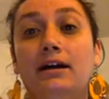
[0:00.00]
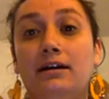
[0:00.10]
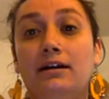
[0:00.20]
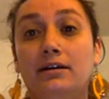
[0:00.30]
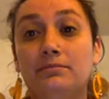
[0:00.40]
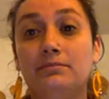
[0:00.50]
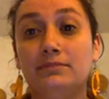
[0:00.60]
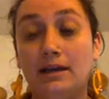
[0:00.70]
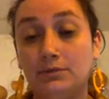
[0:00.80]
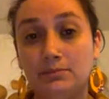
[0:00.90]

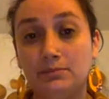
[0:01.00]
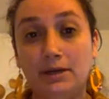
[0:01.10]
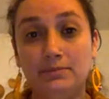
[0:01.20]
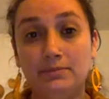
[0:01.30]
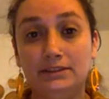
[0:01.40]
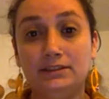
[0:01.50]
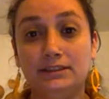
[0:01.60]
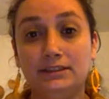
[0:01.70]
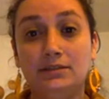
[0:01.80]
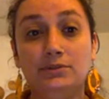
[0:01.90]
that was public to
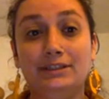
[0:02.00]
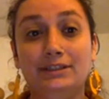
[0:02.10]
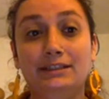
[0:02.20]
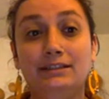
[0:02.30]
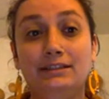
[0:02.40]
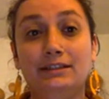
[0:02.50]
the community.